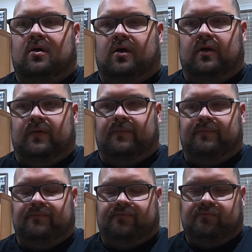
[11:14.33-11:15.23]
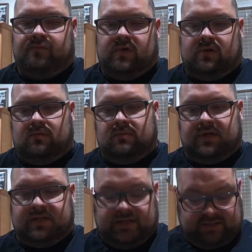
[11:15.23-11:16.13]
Um, you know,
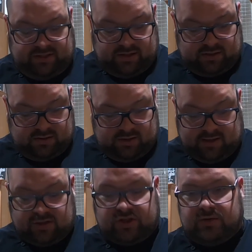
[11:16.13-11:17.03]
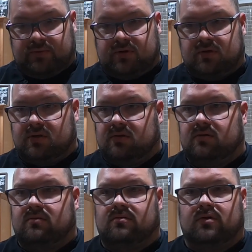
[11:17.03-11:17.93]
it, it's good. It's cheaper
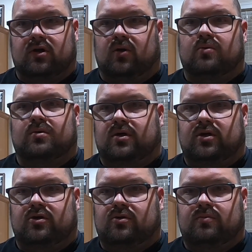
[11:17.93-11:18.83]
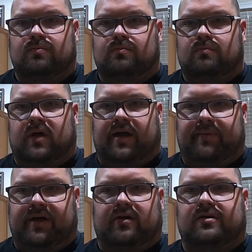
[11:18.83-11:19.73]
than the Gold Cube high
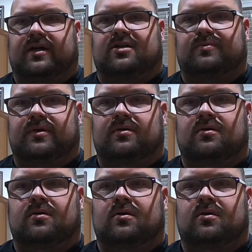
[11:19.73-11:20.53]
banker attachment,